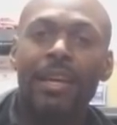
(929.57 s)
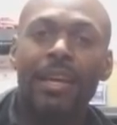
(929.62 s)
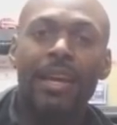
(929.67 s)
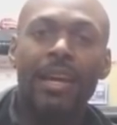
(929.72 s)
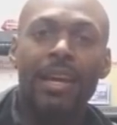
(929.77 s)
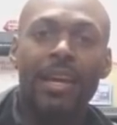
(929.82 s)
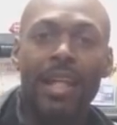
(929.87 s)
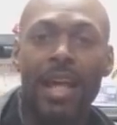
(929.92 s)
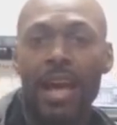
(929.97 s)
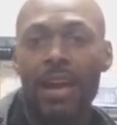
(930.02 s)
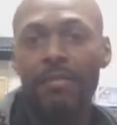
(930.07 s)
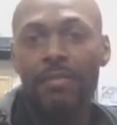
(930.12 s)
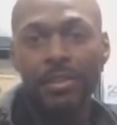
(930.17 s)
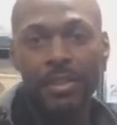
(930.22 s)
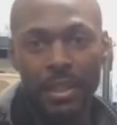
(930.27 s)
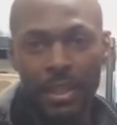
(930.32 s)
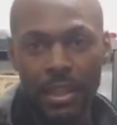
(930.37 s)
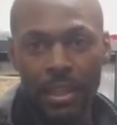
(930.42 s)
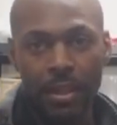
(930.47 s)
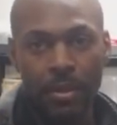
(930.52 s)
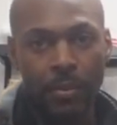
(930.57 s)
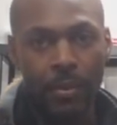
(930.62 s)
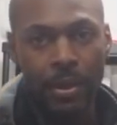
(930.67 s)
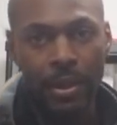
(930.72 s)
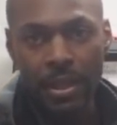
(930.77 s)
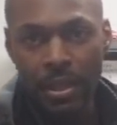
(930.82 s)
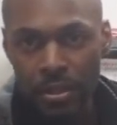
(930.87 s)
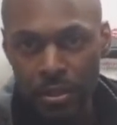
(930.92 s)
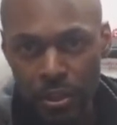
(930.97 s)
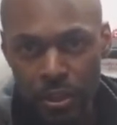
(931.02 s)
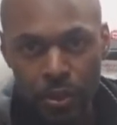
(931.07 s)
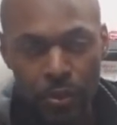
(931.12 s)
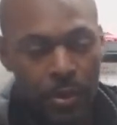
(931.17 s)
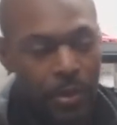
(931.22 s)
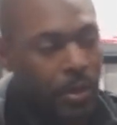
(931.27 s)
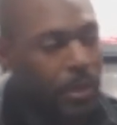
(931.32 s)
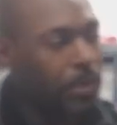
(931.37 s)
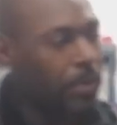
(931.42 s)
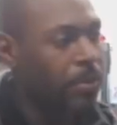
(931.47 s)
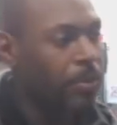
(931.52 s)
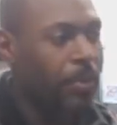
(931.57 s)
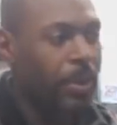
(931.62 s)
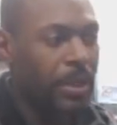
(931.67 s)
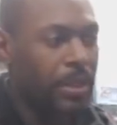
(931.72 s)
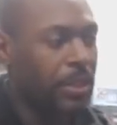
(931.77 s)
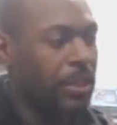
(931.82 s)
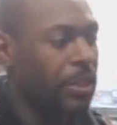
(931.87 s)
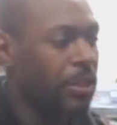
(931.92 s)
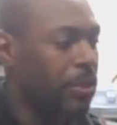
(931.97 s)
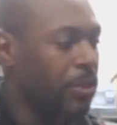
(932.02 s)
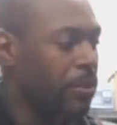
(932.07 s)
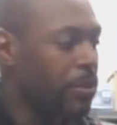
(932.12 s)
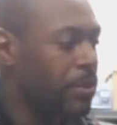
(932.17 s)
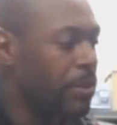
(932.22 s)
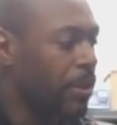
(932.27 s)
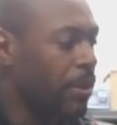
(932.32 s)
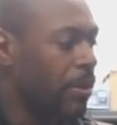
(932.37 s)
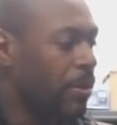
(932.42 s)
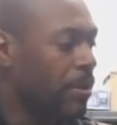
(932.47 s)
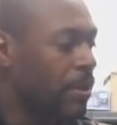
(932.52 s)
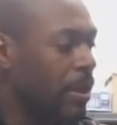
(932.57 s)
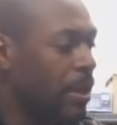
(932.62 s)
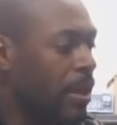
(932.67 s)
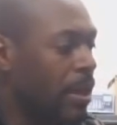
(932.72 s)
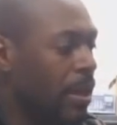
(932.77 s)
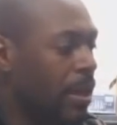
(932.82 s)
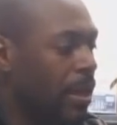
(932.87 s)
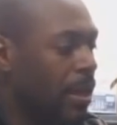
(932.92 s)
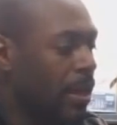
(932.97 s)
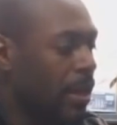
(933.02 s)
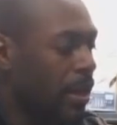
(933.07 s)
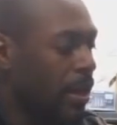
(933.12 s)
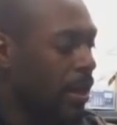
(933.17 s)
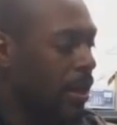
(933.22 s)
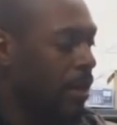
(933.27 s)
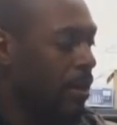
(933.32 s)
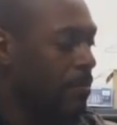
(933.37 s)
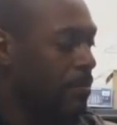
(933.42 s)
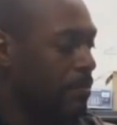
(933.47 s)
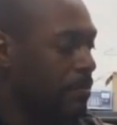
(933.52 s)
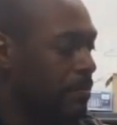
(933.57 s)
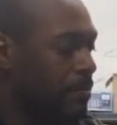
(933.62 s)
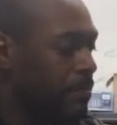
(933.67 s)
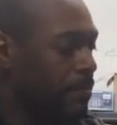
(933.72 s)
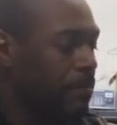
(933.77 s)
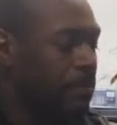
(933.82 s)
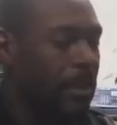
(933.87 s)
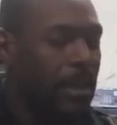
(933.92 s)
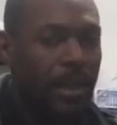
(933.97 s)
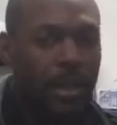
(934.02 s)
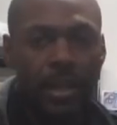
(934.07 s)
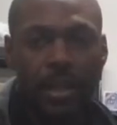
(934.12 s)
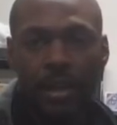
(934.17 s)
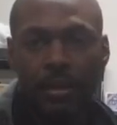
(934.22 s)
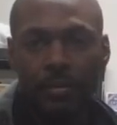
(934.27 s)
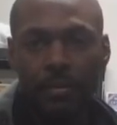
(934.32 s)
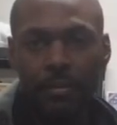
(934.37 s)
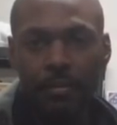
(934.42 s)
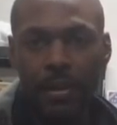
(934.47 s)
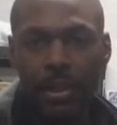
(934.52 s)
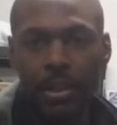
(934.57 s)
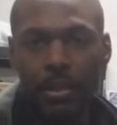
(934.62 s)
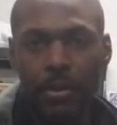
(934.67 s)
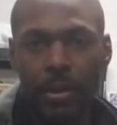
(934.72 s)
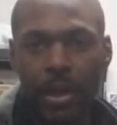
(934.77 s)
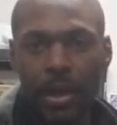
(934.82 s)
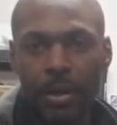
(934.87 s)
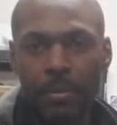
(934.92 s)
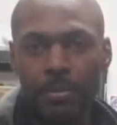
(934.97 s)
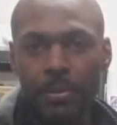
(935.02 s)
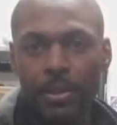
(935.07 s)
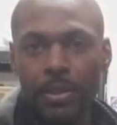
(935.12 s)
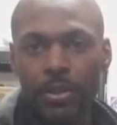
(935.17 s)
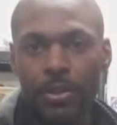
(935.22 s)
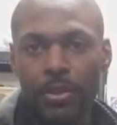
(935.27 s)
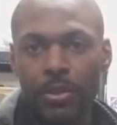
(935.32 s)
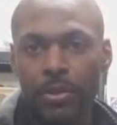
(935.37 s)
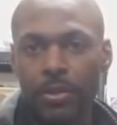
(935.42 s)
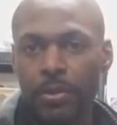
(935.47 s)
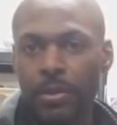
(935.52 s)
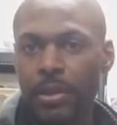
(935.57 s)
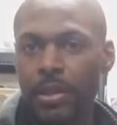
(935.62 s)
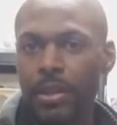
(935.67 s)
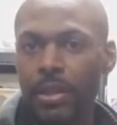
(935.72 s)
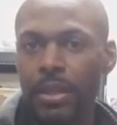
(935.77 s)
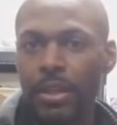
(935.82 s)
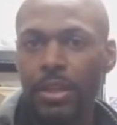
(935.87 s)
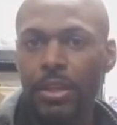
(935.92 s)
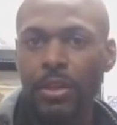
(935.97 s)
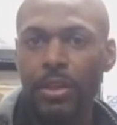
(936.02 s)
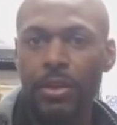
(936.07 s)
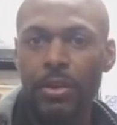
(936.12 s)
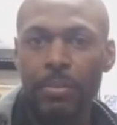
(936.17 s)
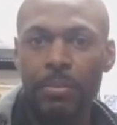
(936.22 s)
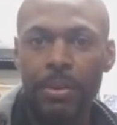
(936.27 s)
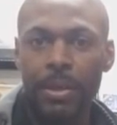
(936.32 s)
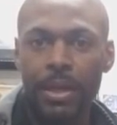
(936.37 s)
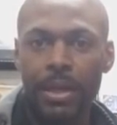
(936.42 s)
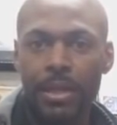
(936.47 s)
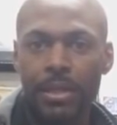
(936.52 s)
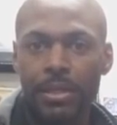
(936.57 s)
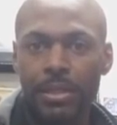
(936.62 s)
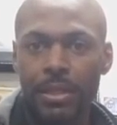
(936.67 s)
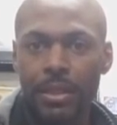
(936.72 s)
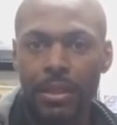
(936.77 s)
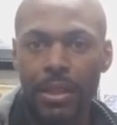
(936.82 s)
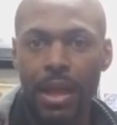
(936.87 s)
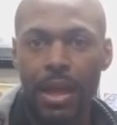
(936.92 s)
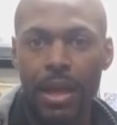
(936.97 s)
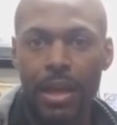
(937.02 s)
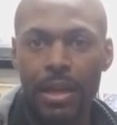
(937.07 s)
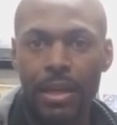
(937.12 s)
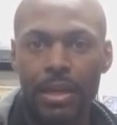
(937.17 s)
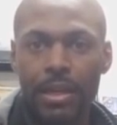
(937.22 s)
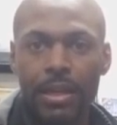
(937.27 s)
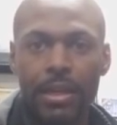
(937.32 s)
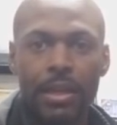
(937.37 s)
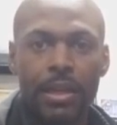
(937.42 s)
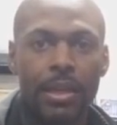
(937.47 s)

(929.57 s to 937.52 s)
And I haven't seen anyone else showing you what to do. So um, if the video helps you, you know, please like